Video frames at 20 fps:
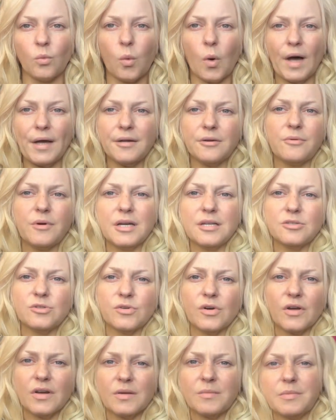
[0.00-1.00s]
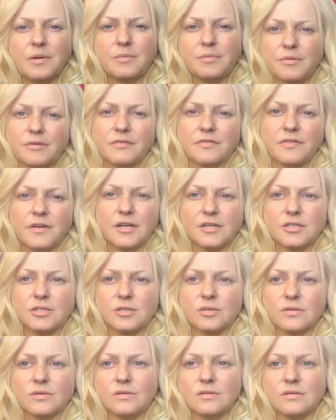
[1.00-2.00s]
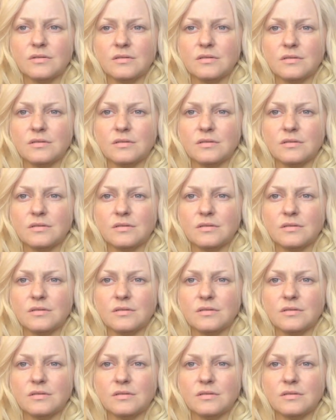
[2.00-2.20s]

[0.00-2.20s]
Why do I try to be professional?